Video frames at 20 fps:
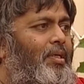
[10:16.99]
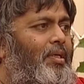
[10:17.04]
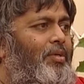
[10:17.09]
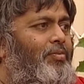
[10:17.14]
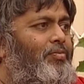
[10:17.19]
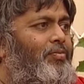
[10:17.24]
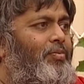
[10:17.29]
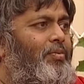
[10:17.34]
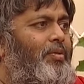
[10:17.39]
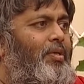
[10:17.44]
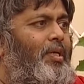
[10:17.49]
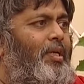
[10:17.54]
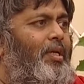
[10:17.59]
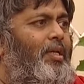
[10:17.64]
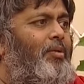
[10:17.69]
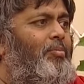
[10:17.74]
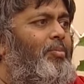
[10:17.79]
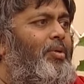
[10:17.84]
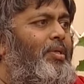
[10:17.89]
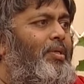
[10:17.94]
if
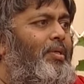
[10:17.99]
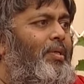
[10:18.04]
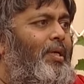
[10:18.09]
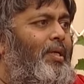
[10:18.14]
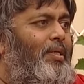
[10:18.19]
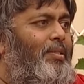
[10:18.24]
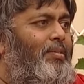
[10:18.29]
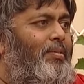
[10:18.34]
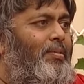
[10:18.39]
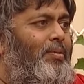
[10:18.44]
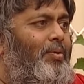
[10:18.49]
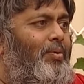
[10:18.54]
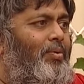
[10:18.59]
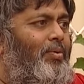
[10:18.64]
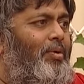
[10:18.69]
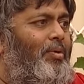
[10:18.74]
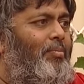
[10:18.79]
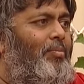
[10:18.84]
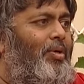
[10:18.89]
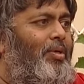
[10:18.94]
anybody has
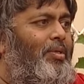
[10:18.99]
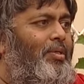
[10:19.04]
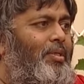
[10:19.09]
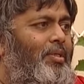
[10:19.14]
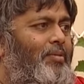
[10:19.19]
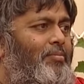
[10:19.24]
known about